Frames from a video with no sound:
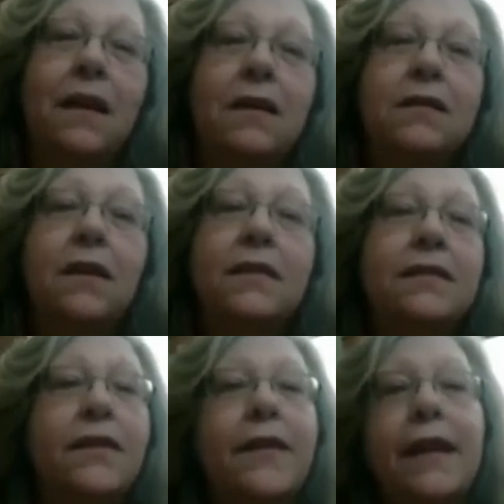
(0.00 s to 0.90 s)
So, is
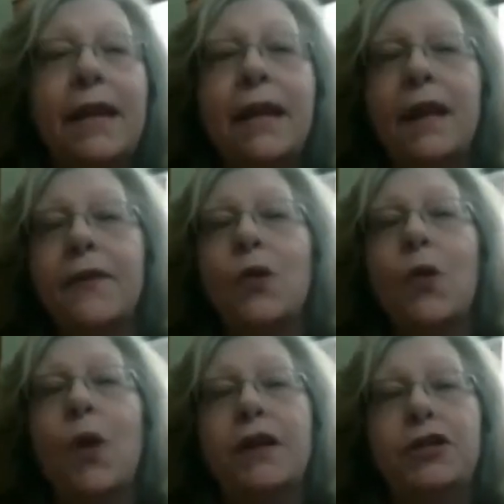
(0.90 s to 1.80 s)
there any other
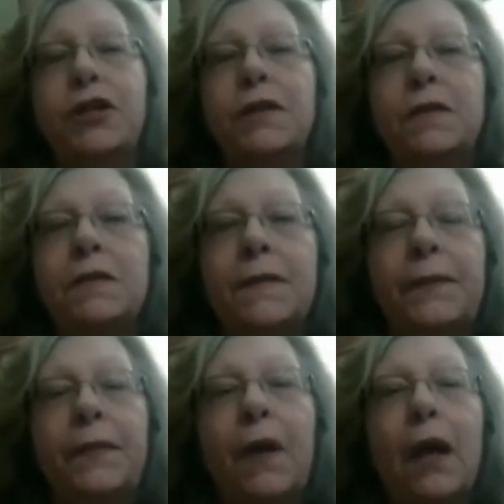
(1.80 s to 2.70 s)
questions?
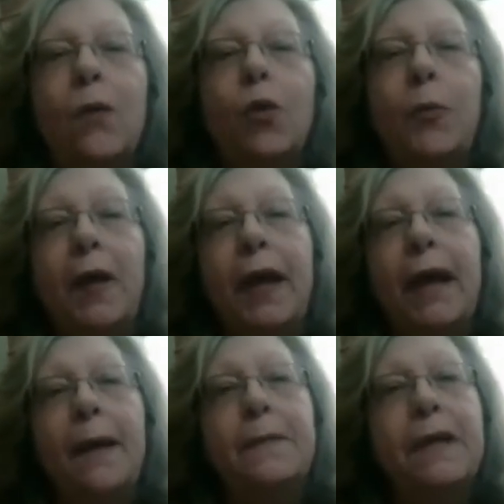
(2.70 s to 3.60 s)
We'll pick
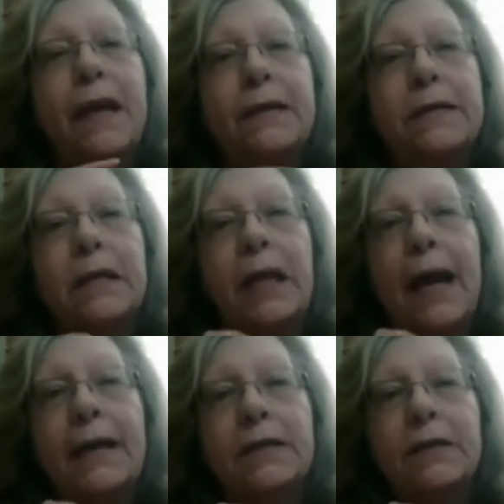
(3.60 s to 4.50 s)
up next
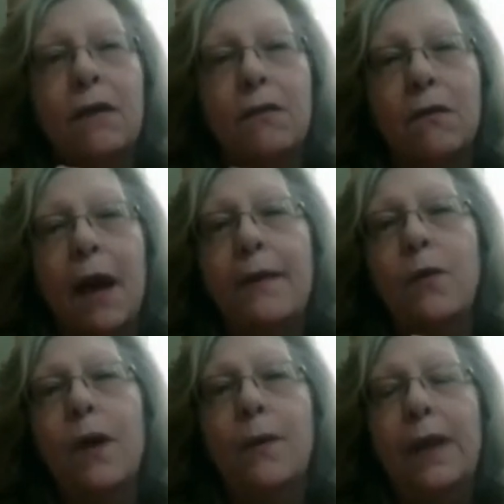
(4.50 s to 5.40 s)
class right
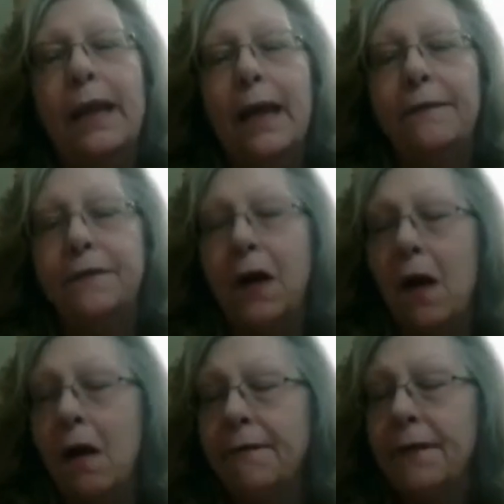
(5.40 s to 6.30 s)
where we left
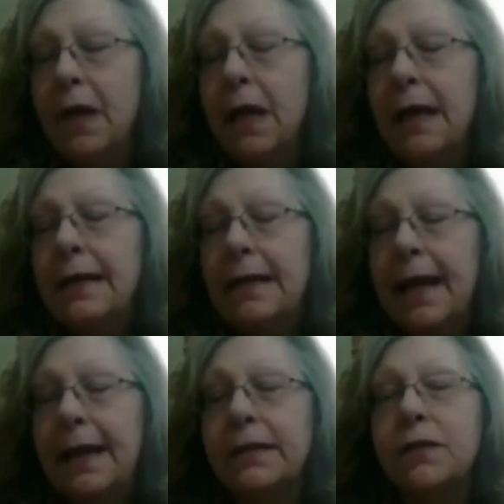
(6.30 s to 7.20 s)
off.
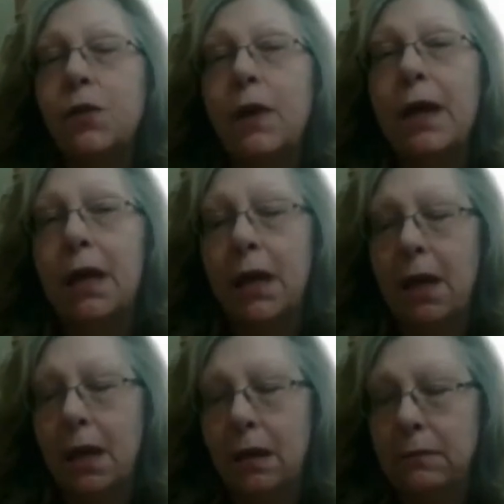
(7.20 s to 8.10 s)
Next week,
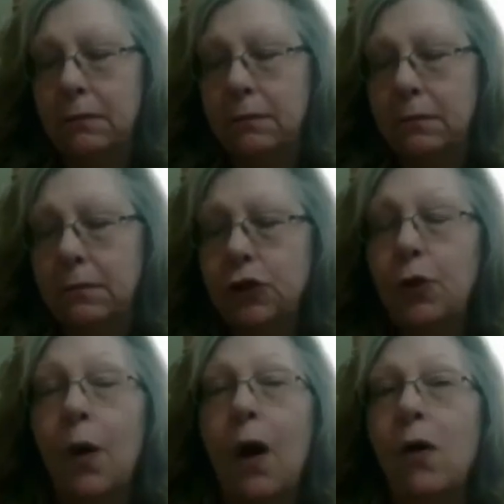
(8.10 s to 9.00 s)

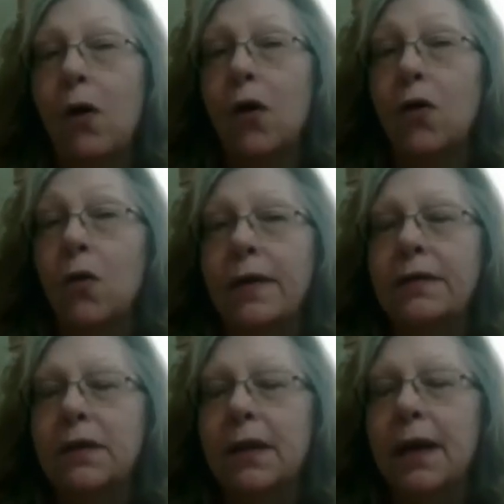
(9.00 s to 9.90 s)
you all are going
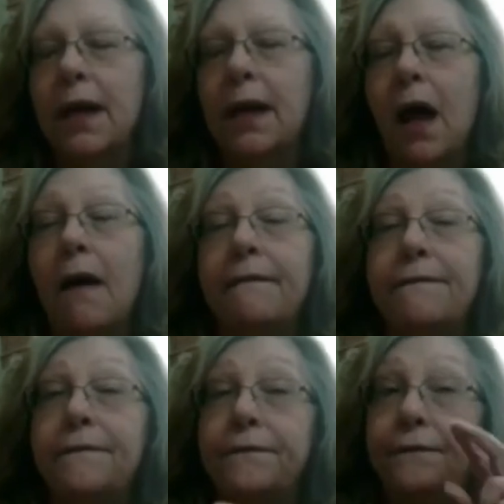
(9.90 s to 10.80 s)
to get
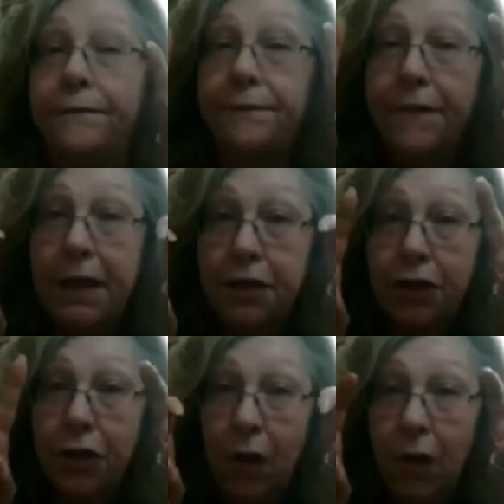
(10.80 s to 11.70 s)

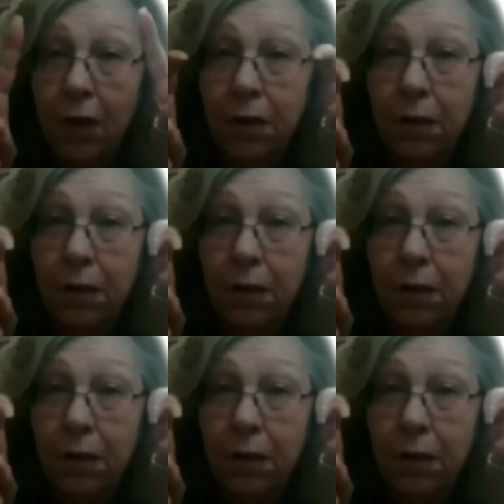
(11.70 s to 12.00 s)
official